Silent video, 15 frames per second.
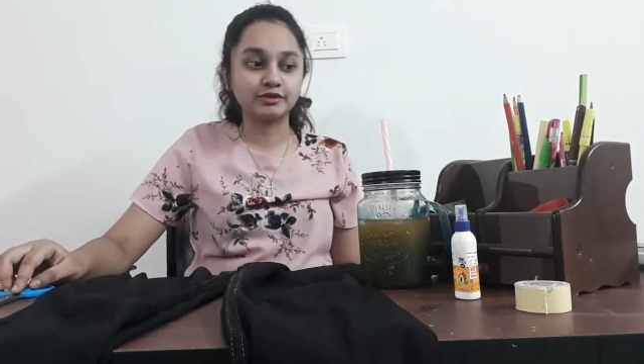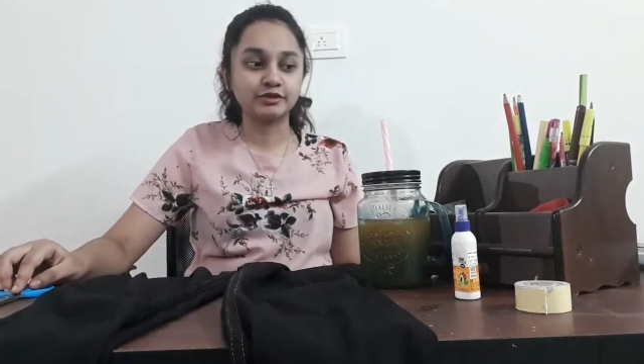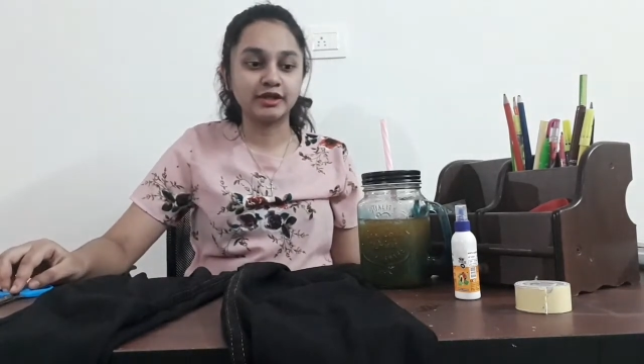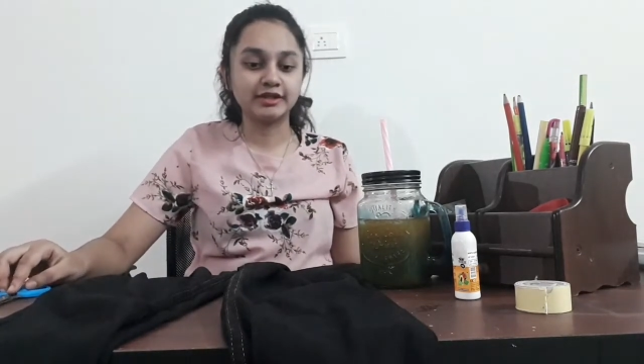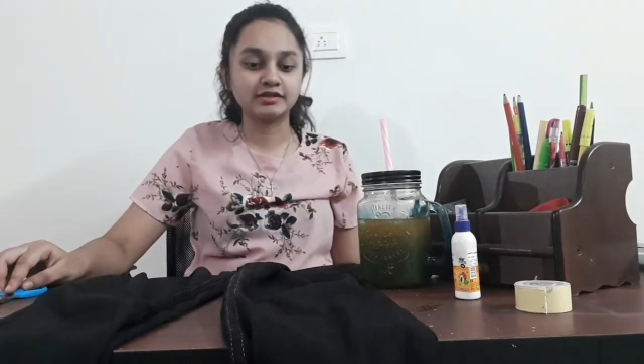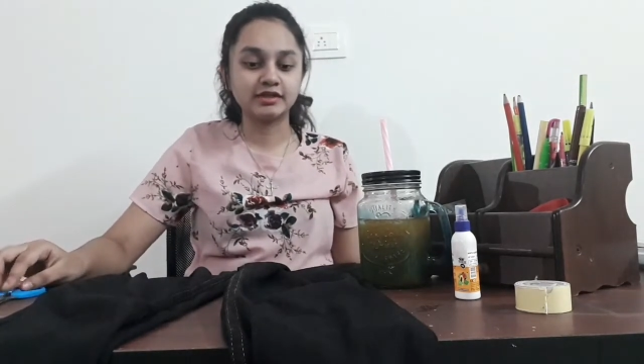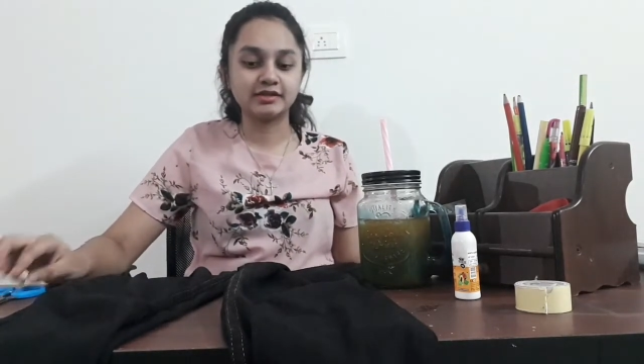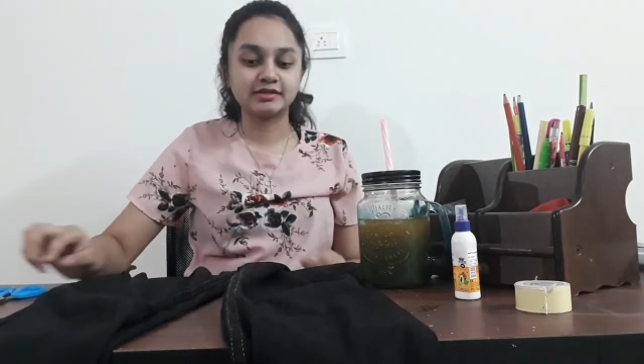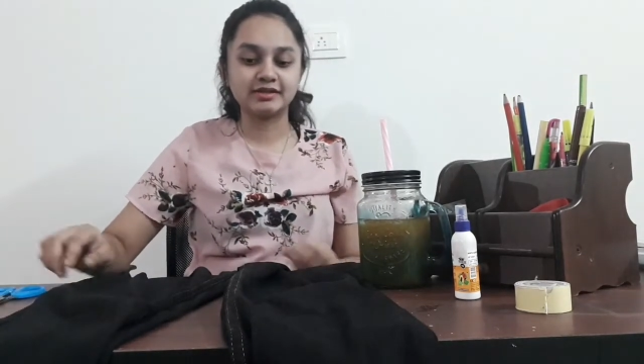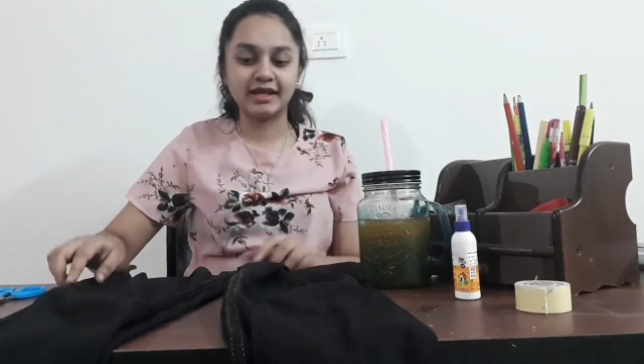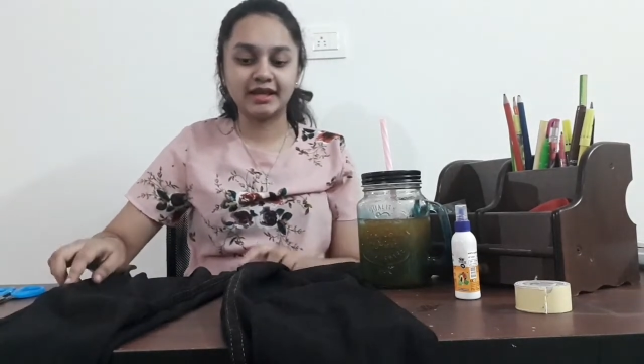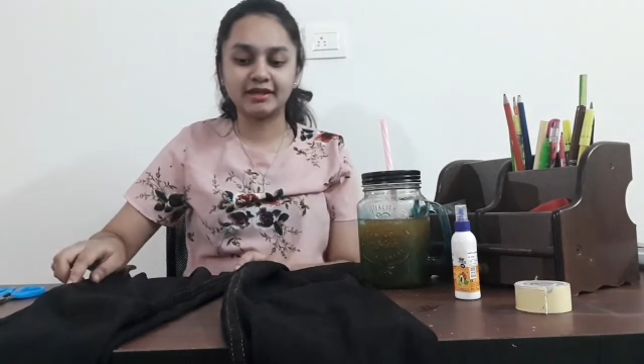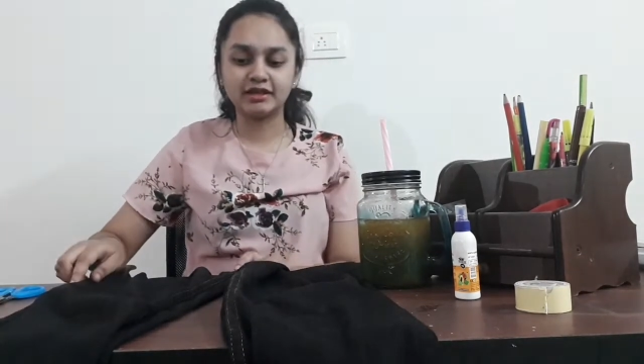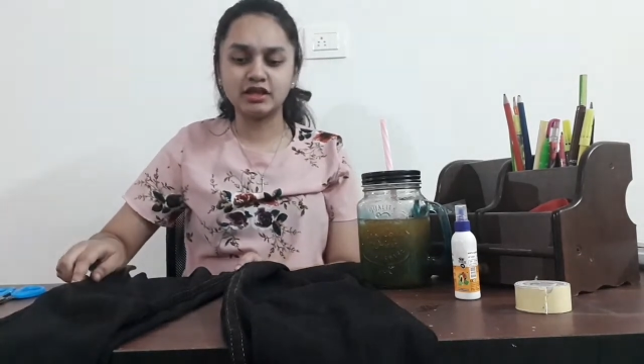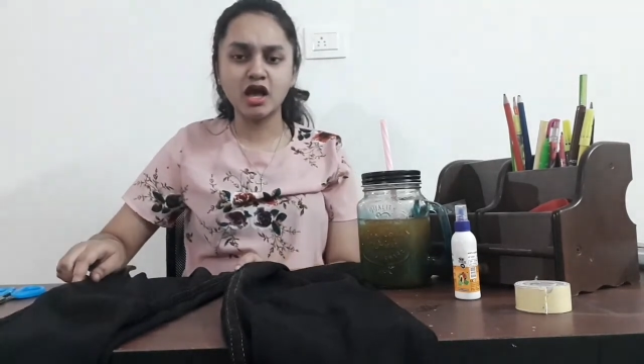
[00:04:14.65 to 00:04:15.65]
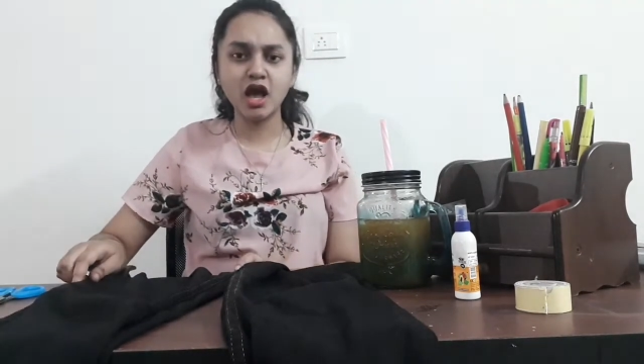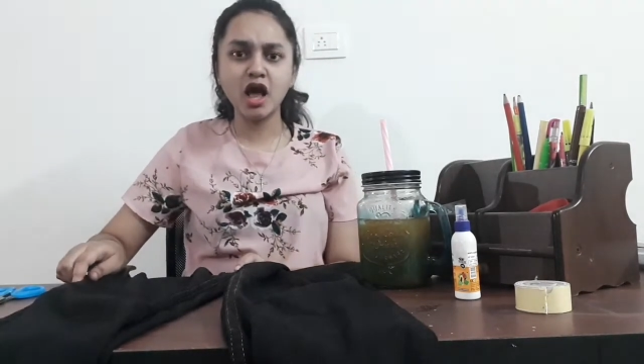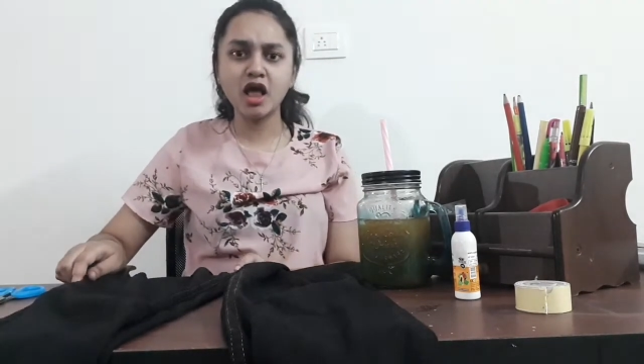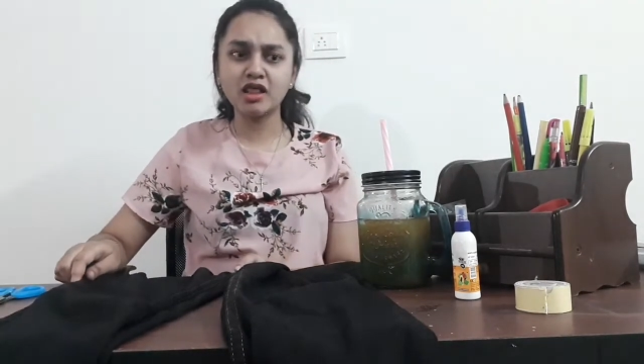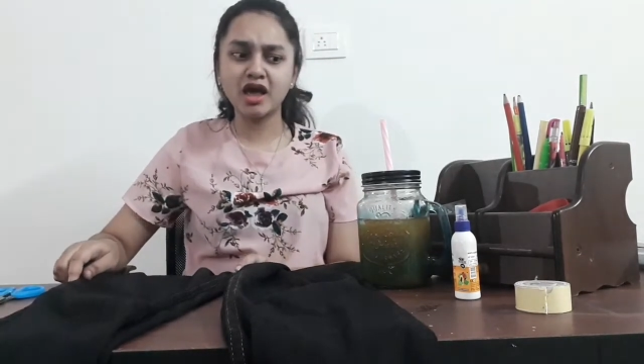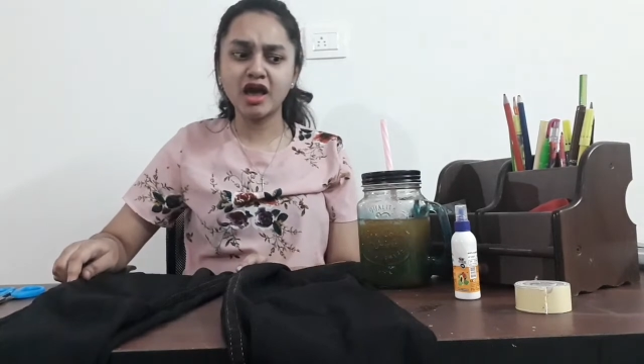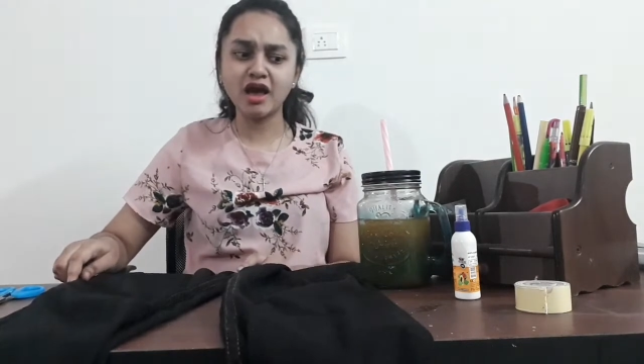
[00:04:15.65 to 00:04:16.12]
So let's just take it.
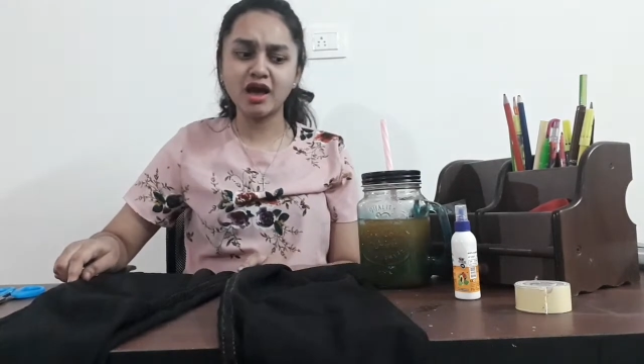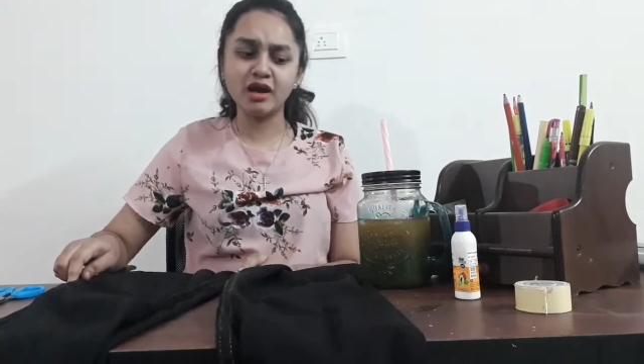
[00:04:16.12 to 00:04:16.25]
Yellow.